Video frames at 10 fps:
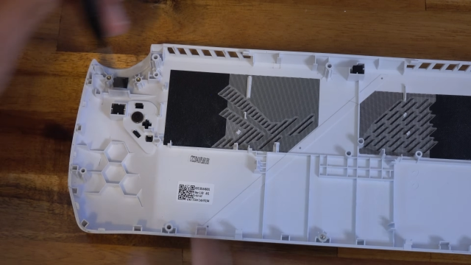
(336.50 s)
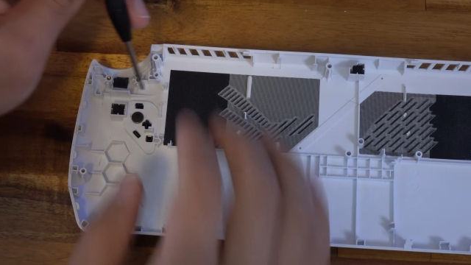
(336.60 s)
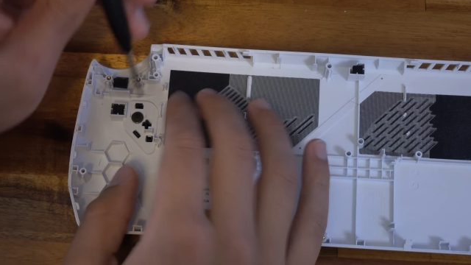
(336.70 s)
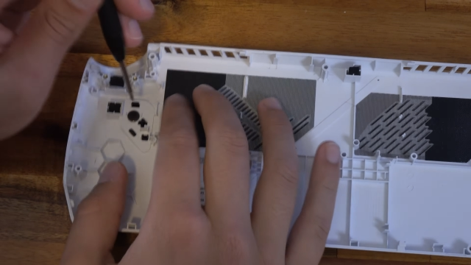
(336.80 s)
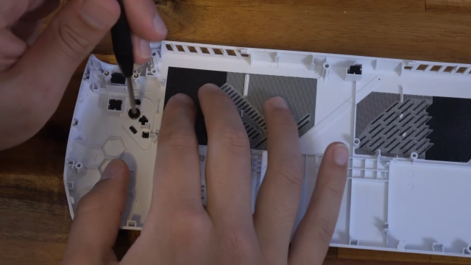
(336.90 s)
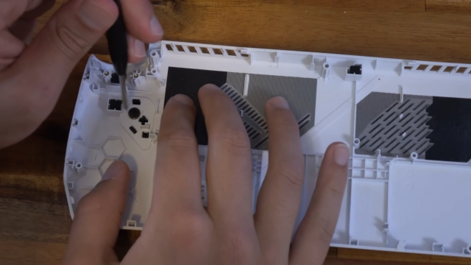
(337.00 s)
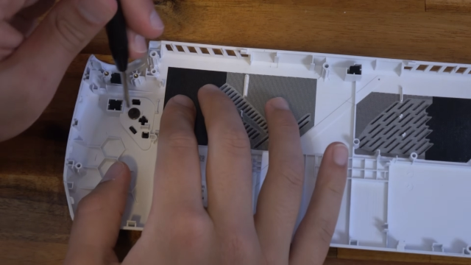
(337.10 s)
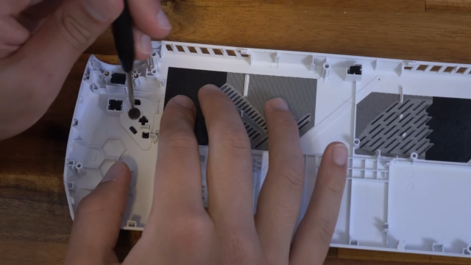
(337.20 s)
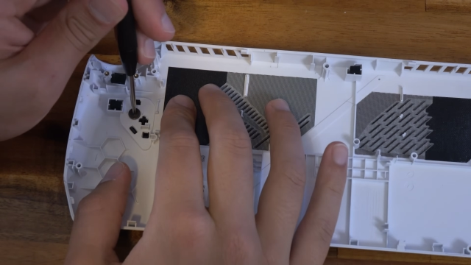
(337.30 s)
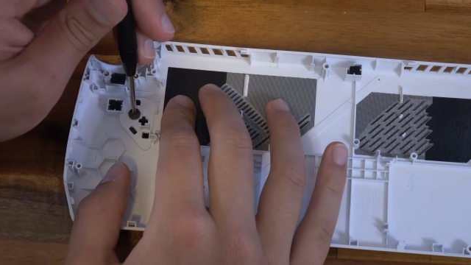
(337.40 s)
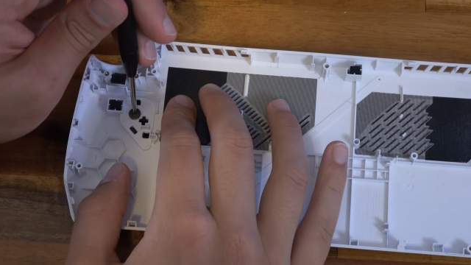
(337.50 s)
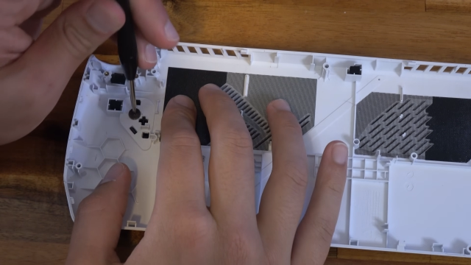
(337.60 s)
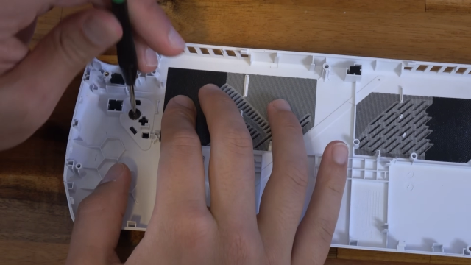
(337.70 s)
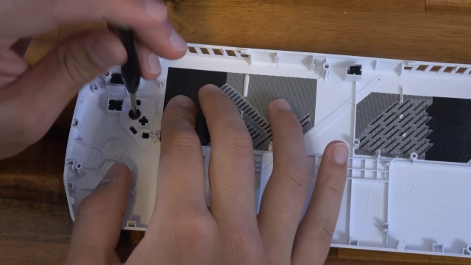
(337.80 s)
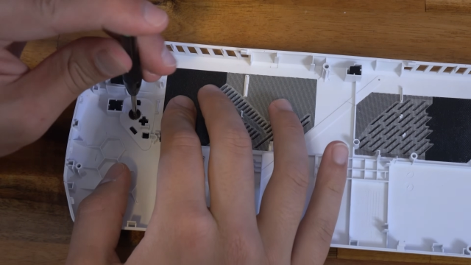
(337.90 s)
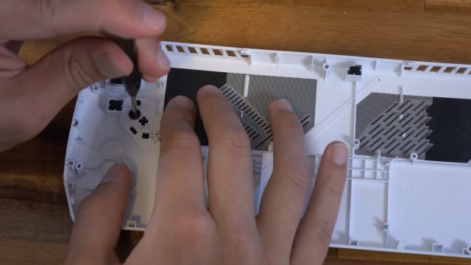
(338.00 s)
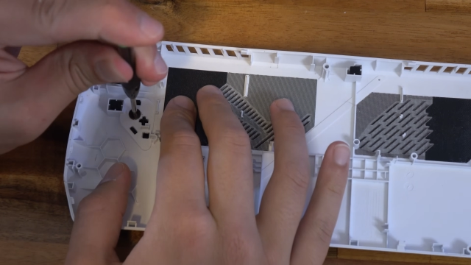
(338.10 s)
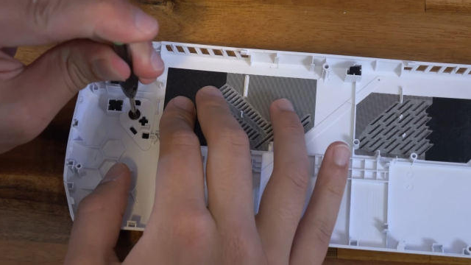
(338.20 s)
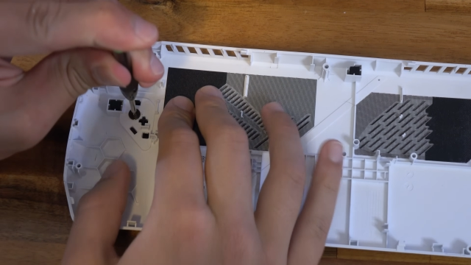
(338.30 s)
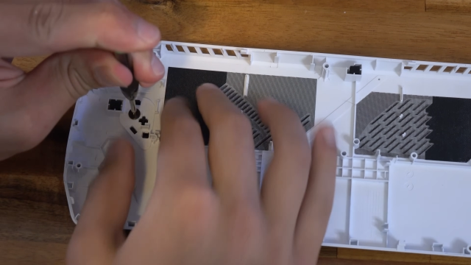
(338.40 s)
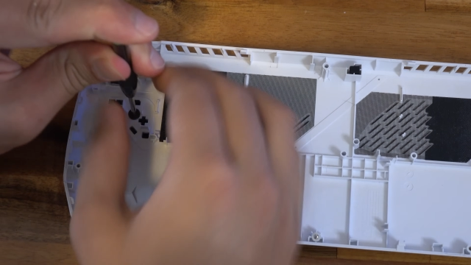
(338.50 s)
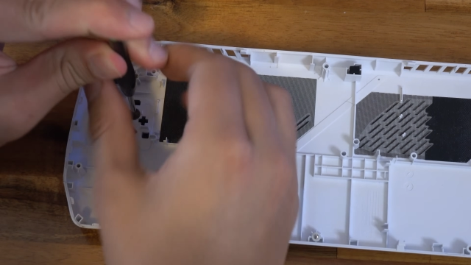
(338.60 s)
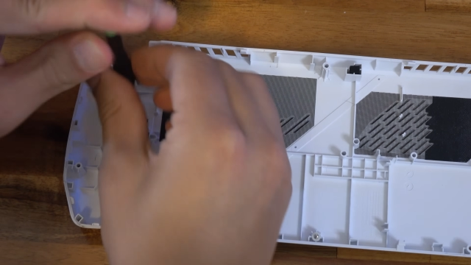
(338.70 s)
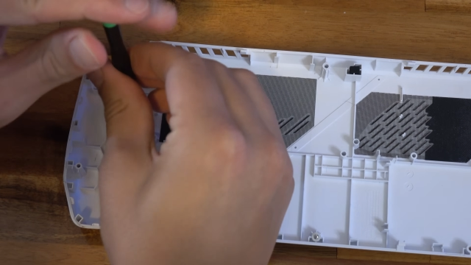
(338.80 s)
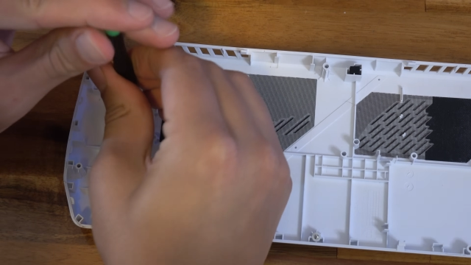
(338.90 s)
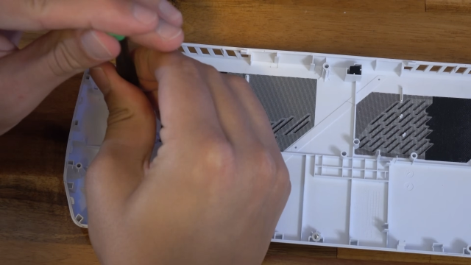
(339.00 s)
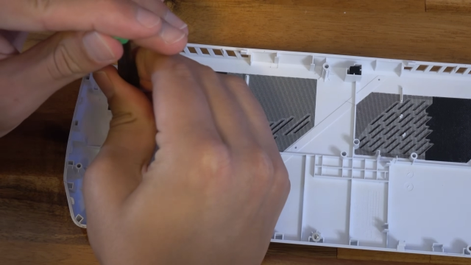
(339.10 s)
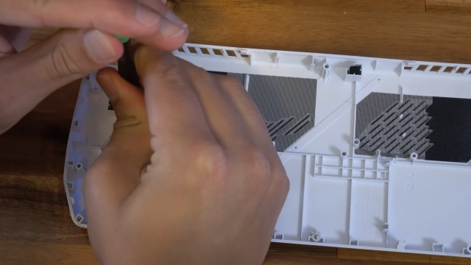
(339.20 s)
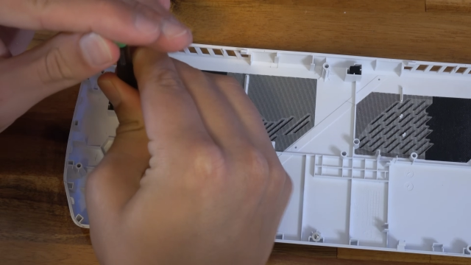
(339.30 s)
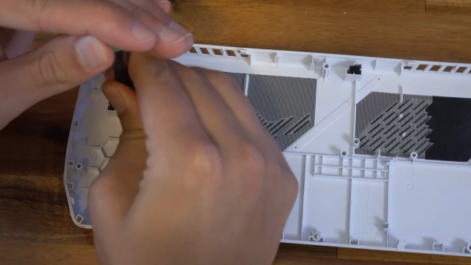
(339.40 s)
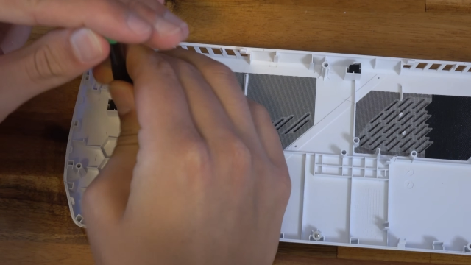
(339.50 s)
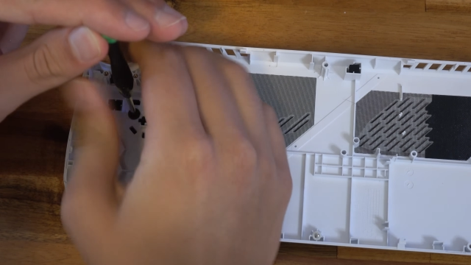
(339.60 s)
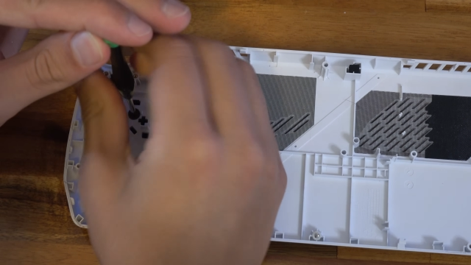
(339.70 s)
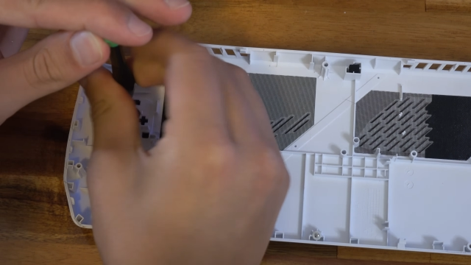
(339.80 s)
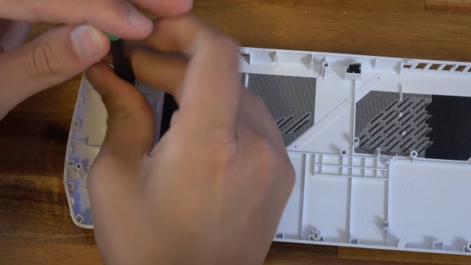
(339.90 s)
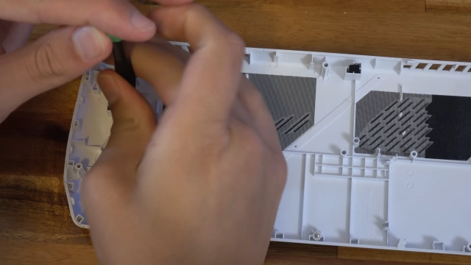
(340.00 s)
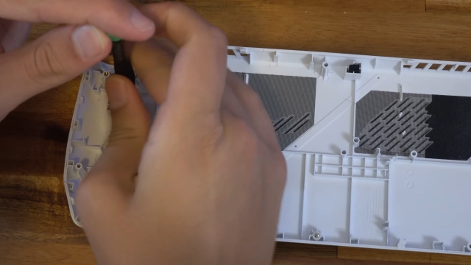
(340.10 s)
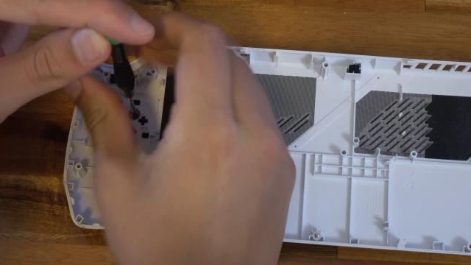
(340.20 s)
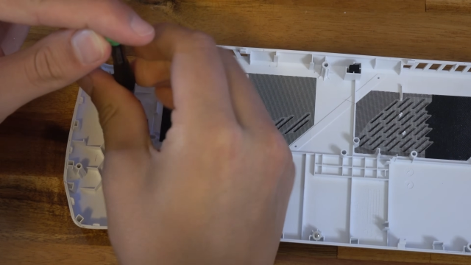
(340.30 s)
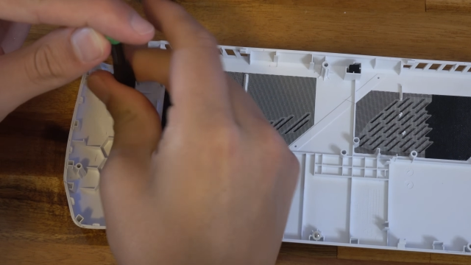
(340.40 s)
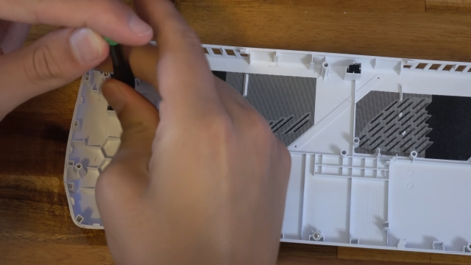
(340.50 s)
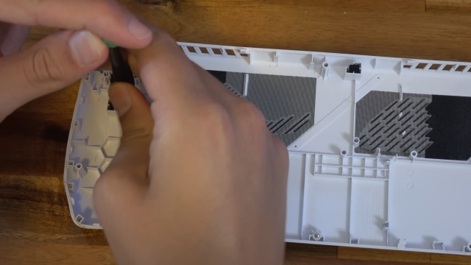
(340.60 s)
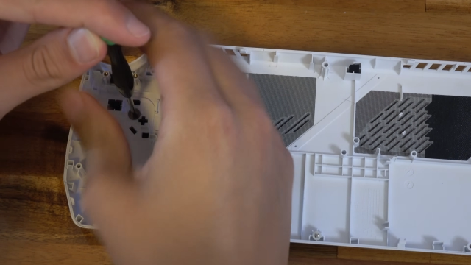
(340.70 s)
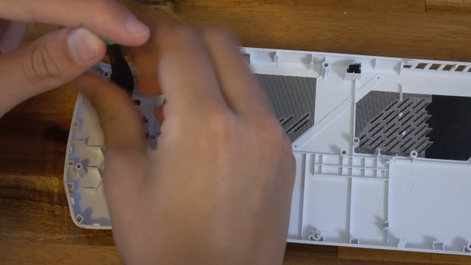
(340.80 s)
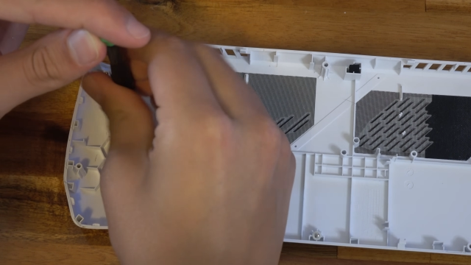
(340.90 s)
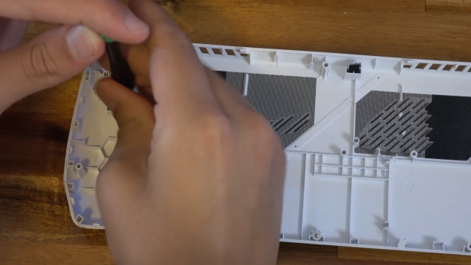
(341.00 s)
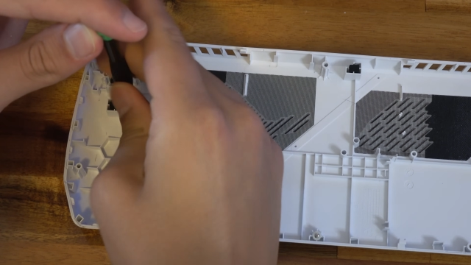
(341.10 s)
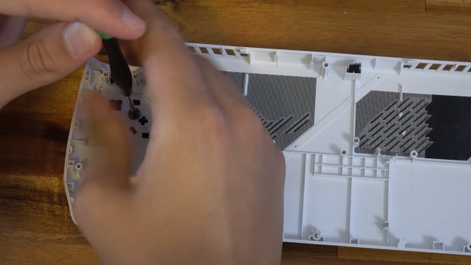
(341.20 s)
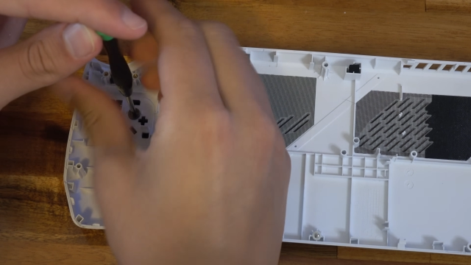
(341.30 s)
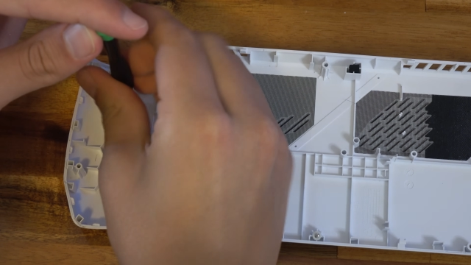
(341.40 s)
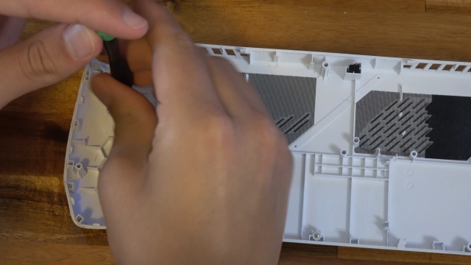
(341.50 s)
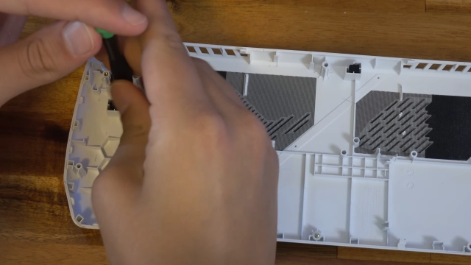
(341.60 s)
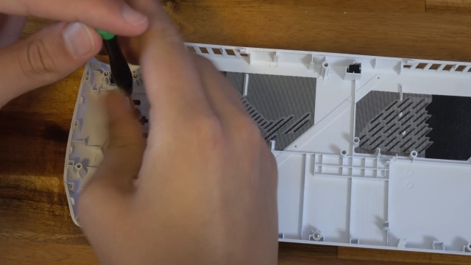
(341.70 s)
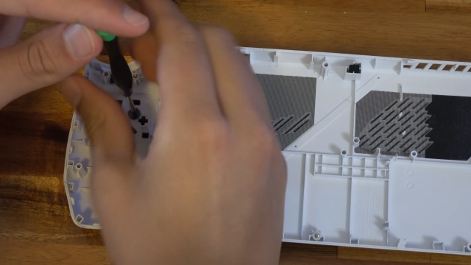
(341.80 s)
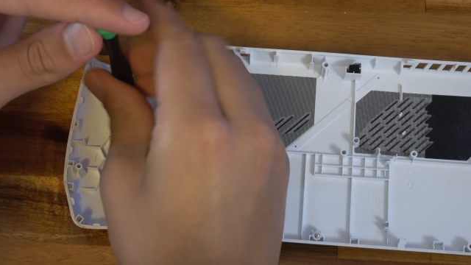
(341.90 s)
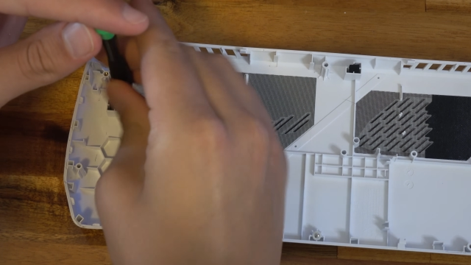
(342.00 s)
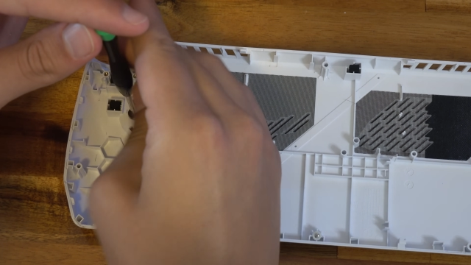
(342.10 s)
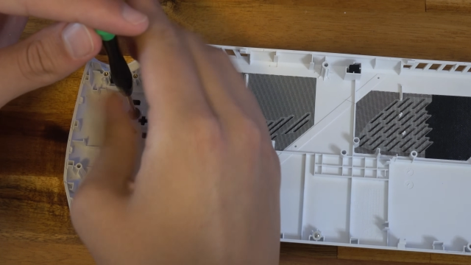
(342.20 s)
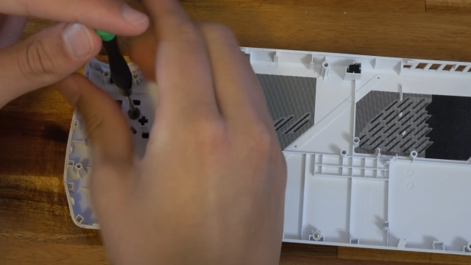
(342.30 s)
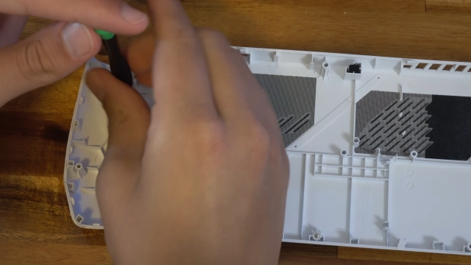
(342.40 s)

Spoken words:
No face is visible, so there are no lips to read.